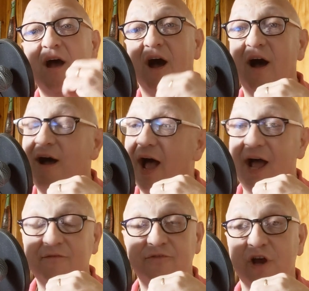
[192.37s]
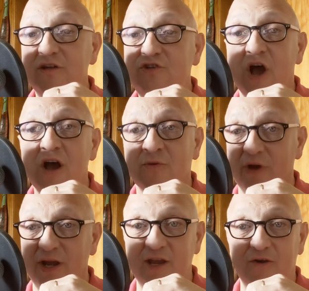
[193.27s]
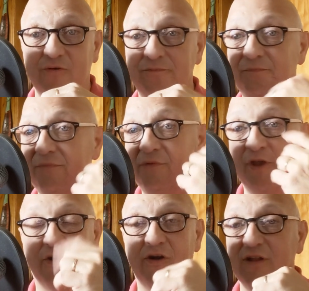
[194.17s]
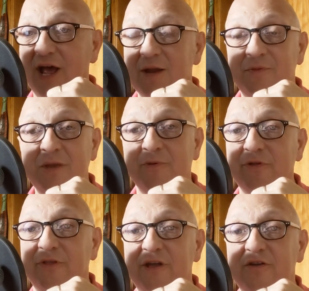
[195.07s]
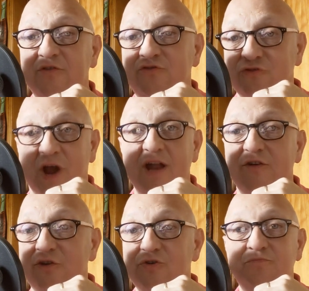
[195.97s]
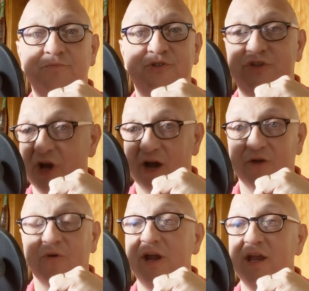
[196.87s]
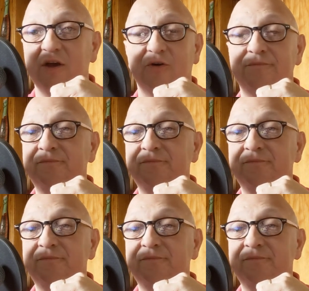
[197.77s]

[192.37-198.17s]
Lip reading: I've done talk radio. There are a lot of people that try to do talk radio.